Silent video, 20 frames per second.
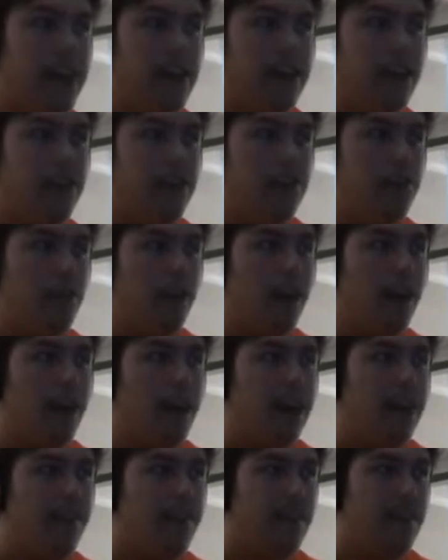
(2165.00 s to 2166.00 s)
in this rock.
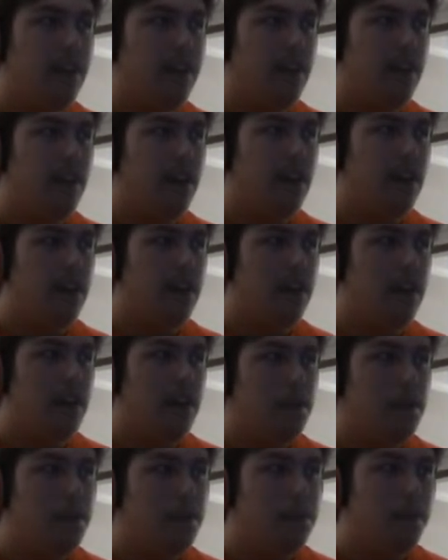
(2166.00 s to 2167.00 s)

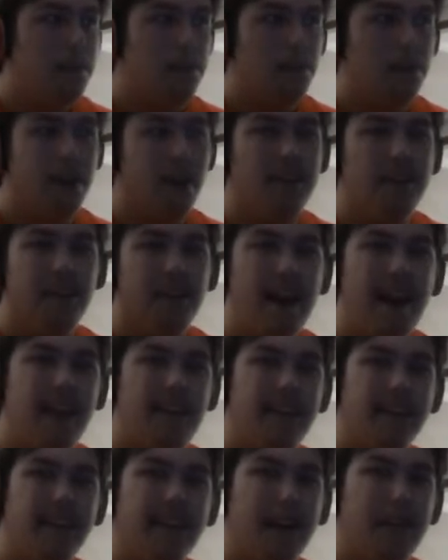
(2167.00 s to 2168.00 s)
Press that
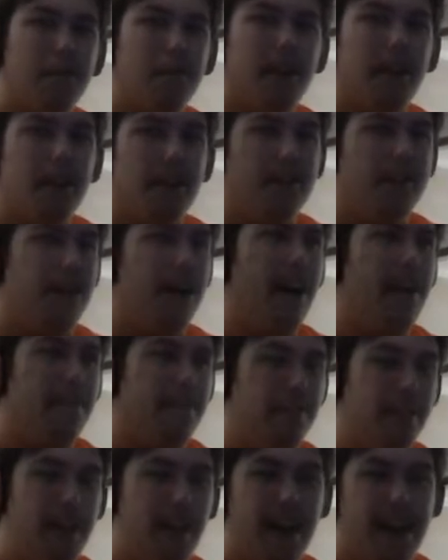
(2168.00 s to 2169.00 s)
to get rid of the
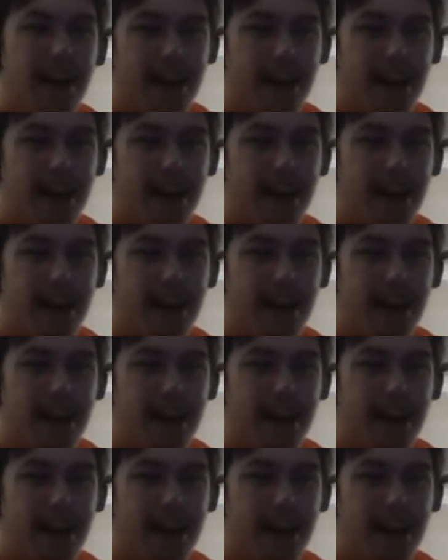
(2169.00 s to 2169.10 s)
soft lock.